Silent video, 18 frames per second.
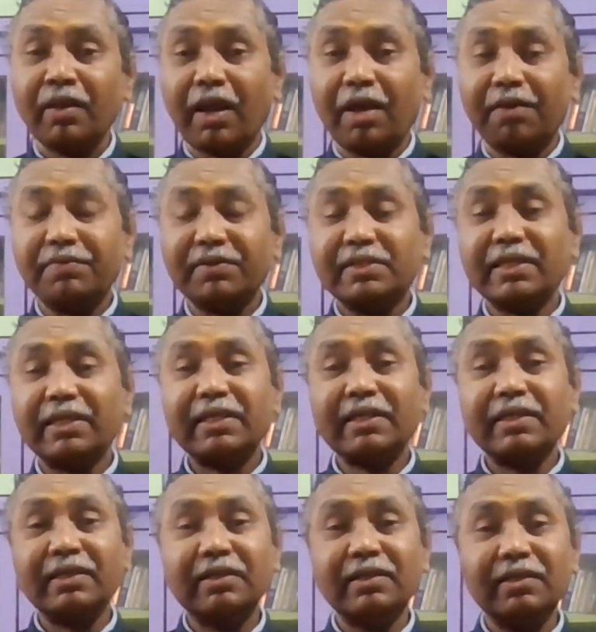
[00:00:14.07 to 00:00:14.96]
I was
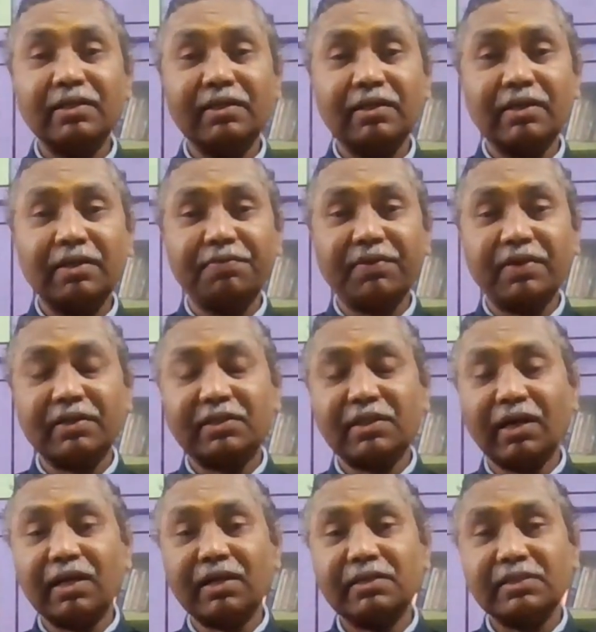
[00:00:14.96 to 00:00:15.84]
getting different
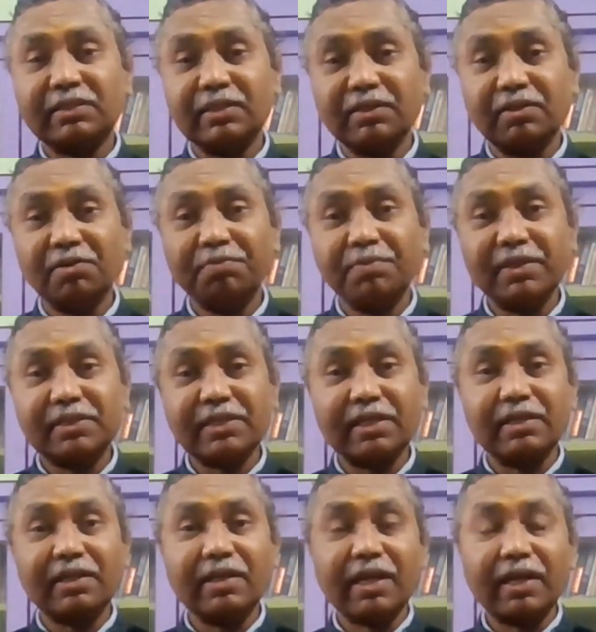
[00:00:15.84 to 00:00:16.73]
thoughts, based
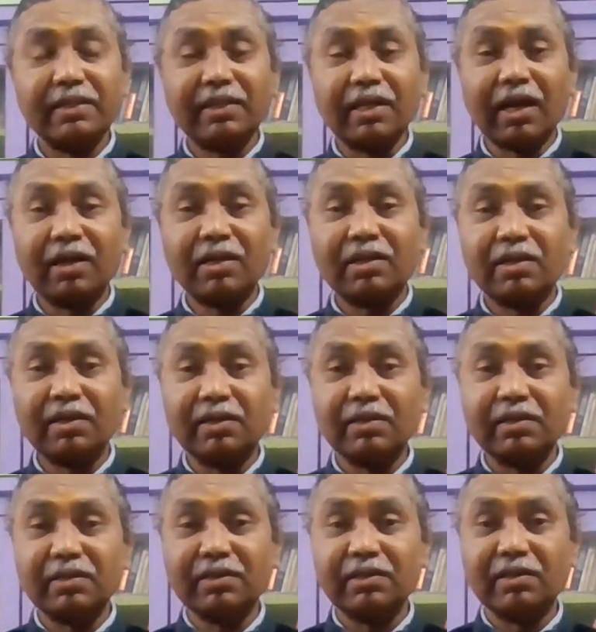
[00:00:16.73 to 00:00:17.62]
on that I thought
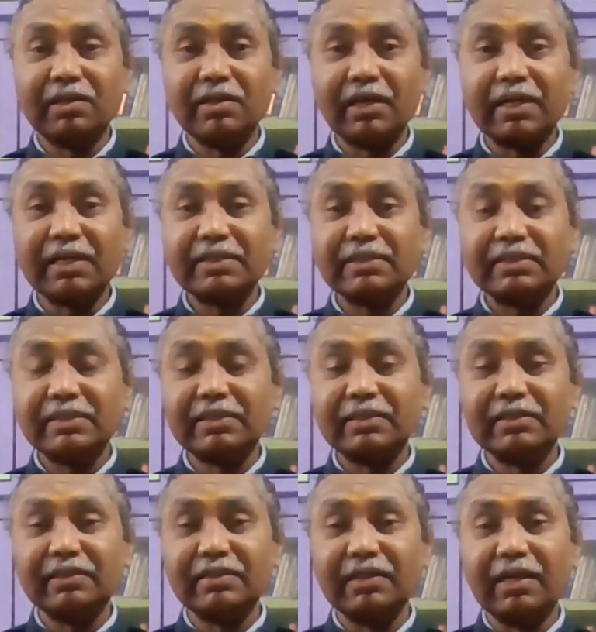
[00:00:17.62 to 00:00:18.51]
let
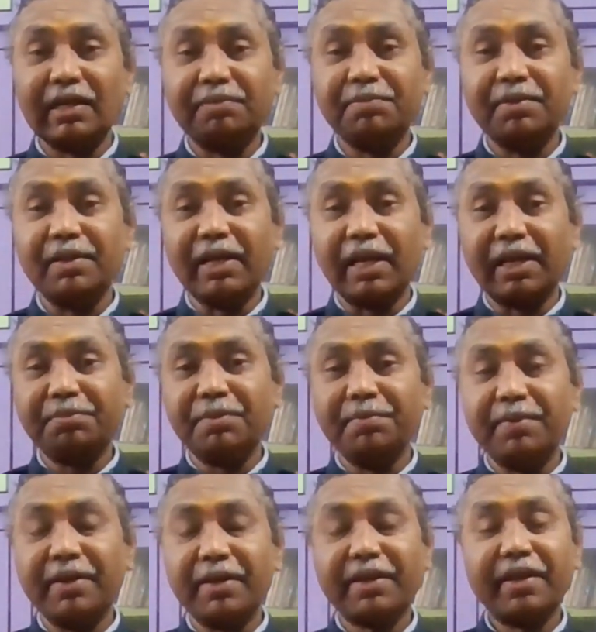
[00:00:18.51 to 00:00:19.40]
me
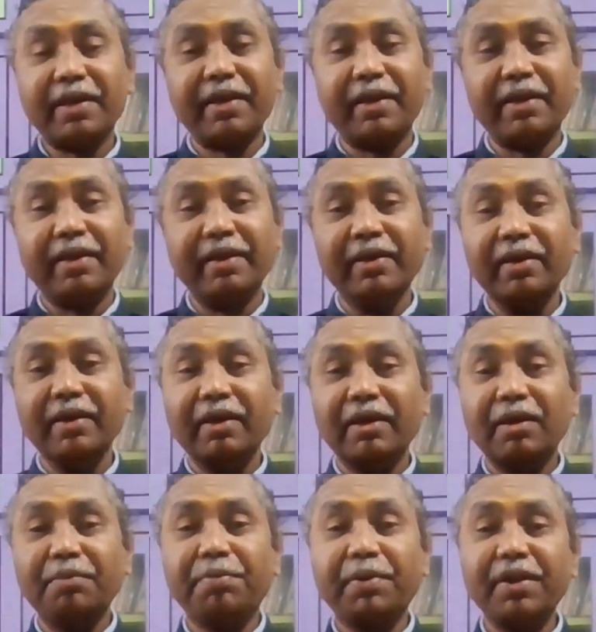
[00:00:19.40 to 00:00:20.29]
make a
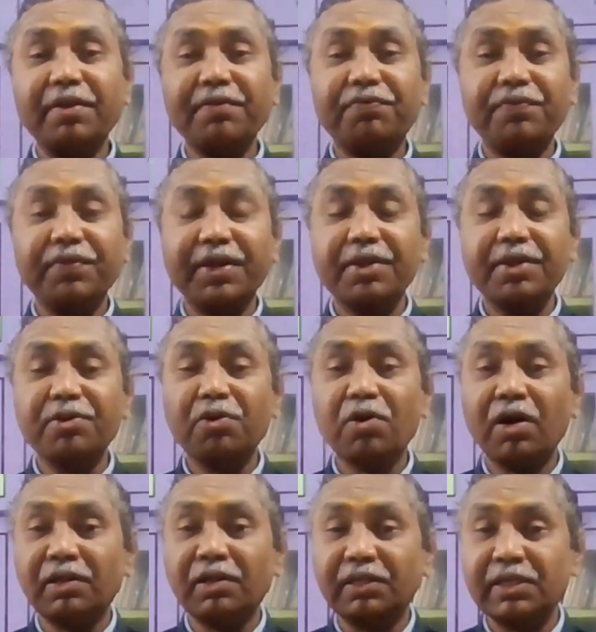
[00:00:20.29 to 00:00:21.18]
brief video
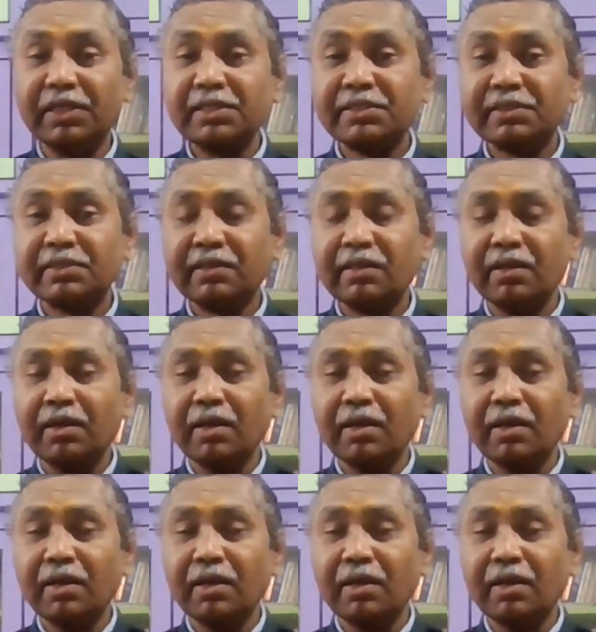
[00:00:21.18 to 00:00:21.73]
on this.